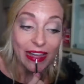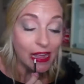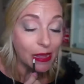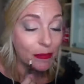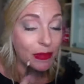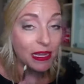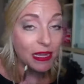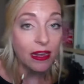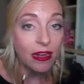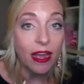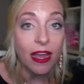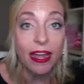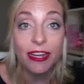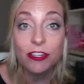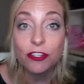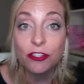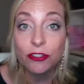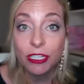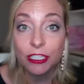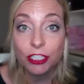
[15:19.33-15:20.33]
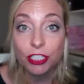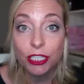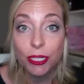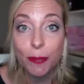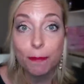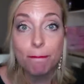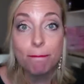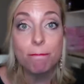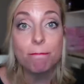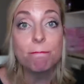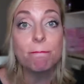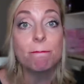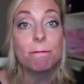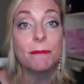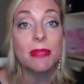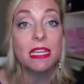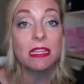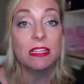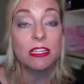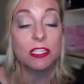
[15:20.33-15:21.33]
I mean, hydration,
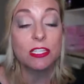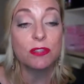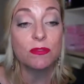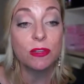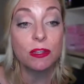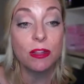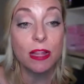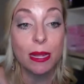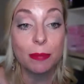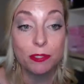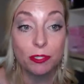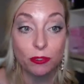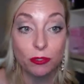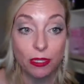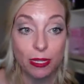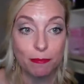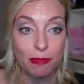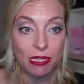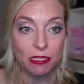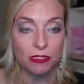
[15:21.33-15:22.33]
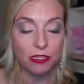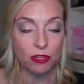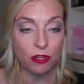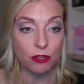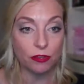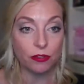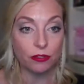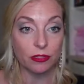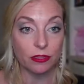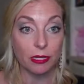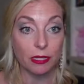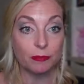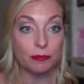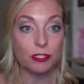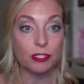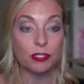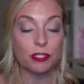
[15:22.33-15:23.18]
these feel absolutely amazing on your lips.